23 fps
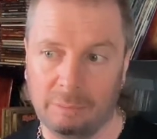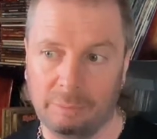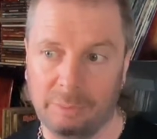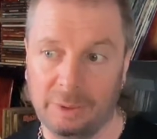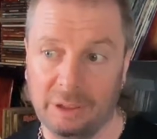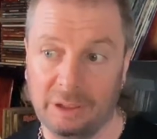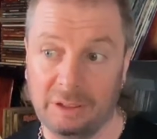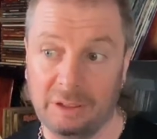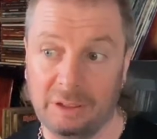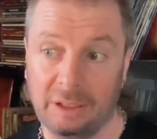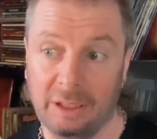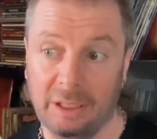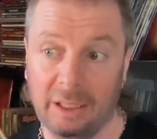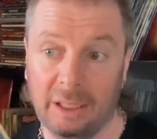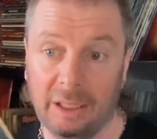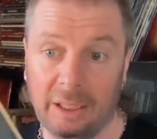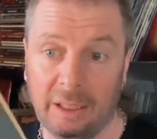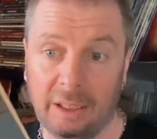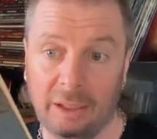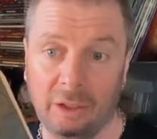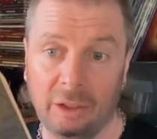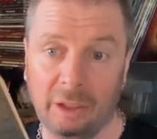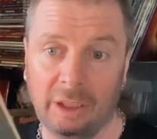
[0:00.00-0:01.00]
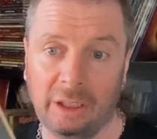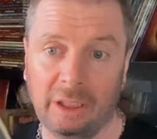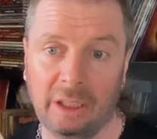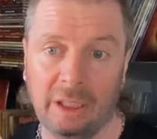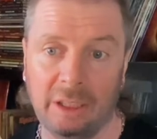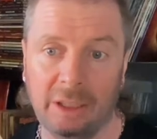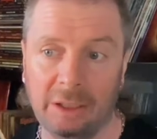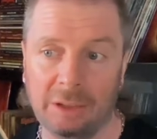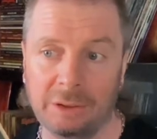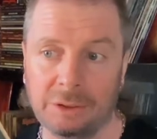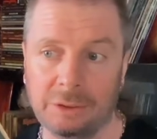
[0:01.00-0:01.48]
But yeah,
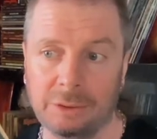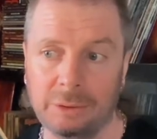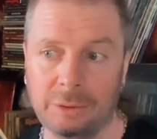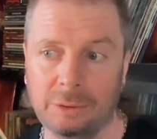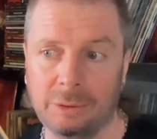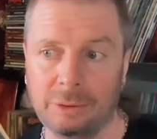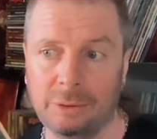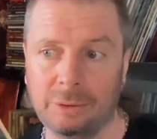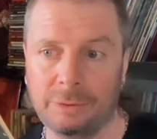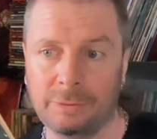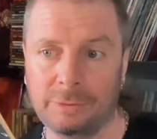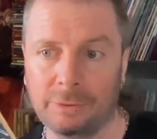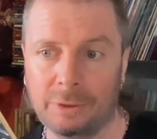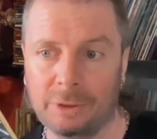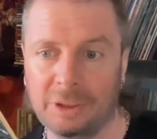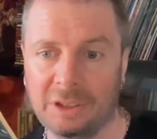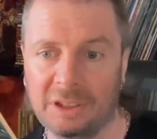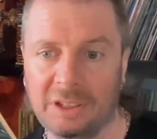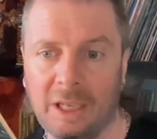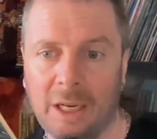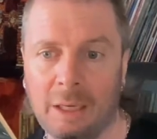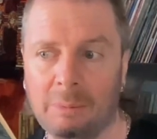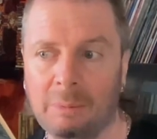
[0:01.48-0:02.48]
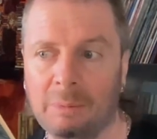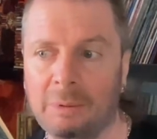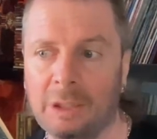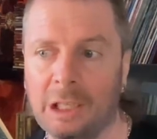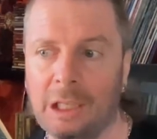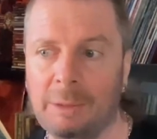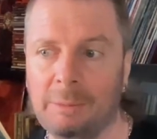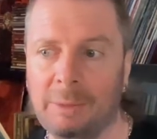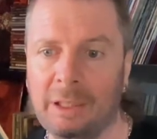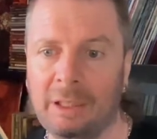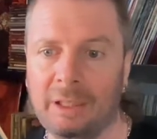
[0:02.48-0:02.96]
1982, the first album
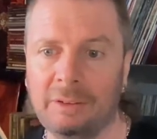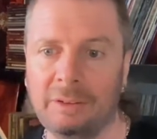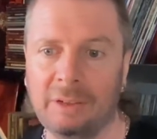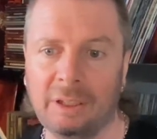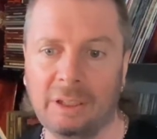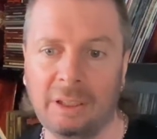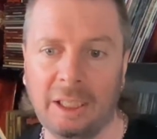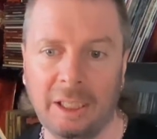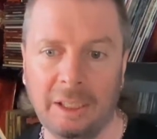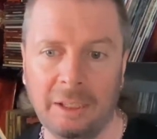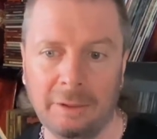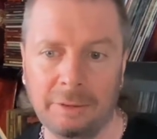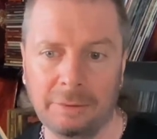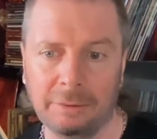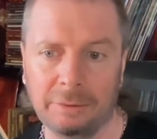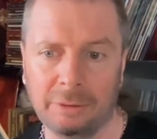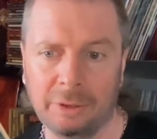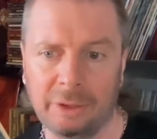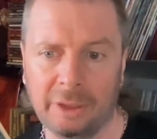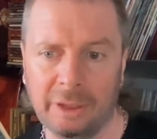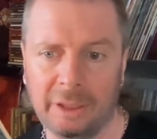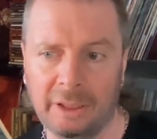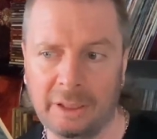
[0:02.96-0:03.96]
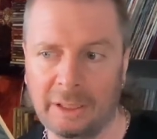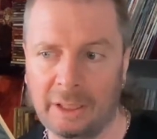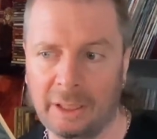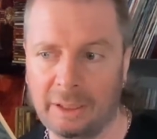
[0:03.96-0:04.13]
came out, then 83,